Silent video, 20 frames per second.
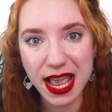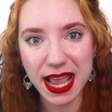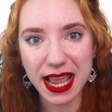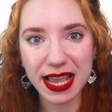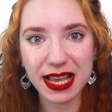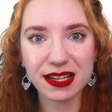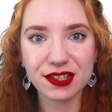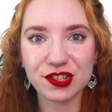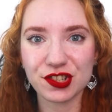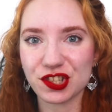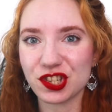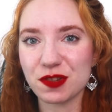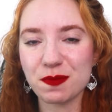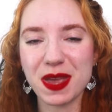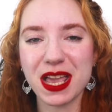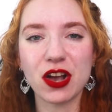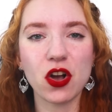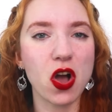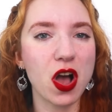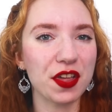and to
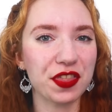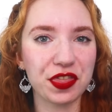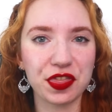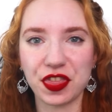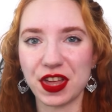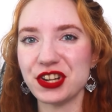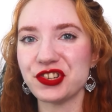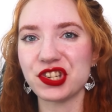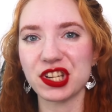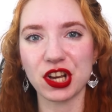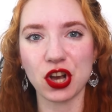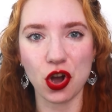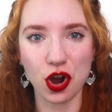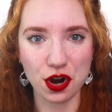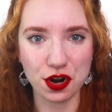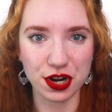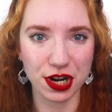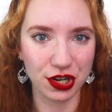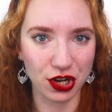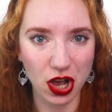make authentic
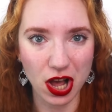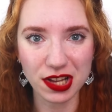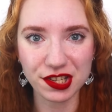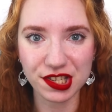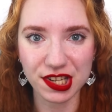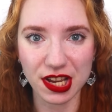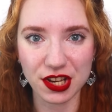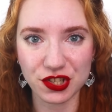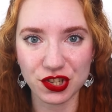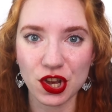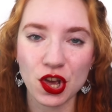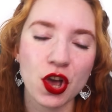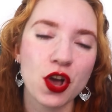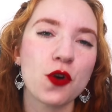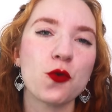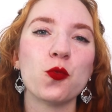art and content,